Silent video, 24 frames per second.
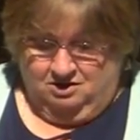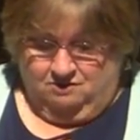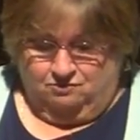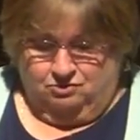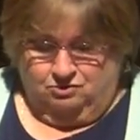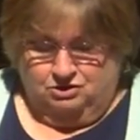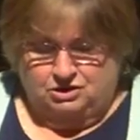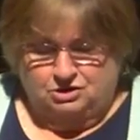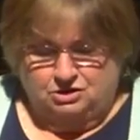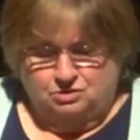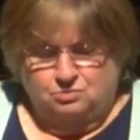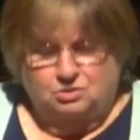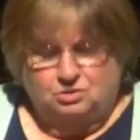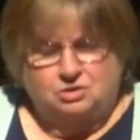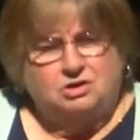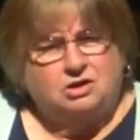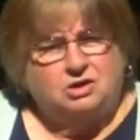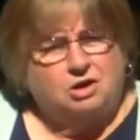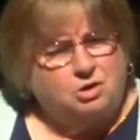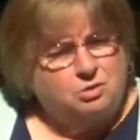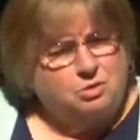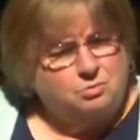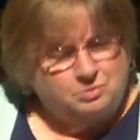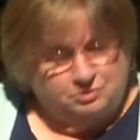For you will
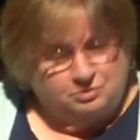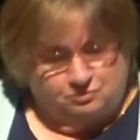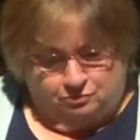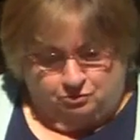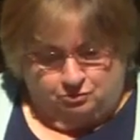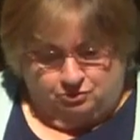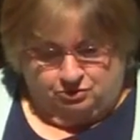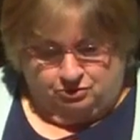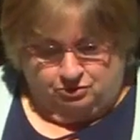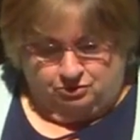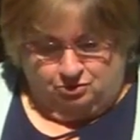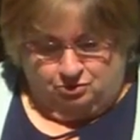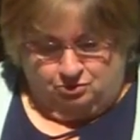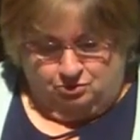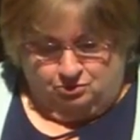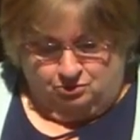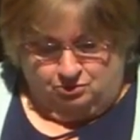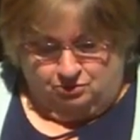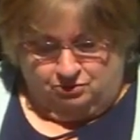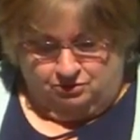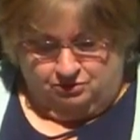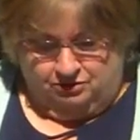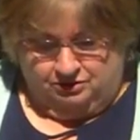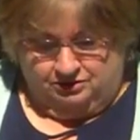go before the
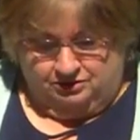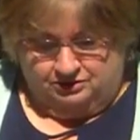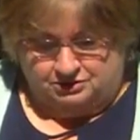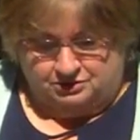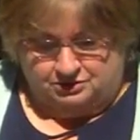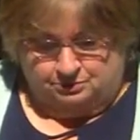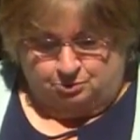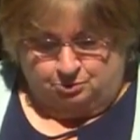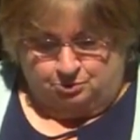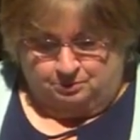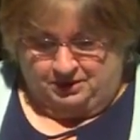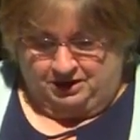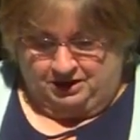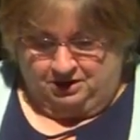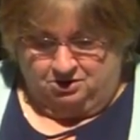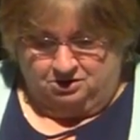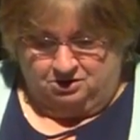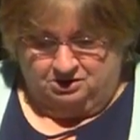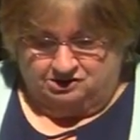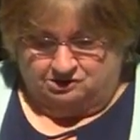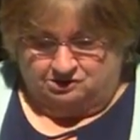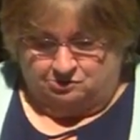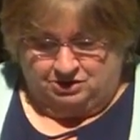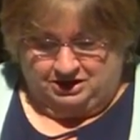Lord to prepare
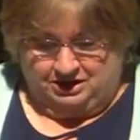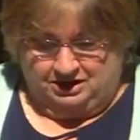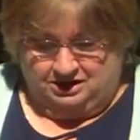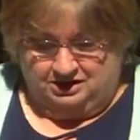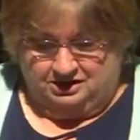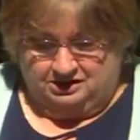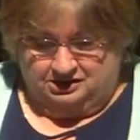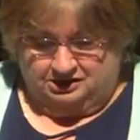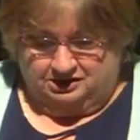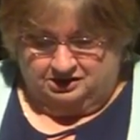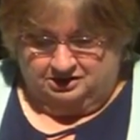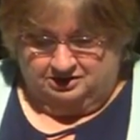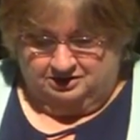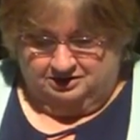his ways,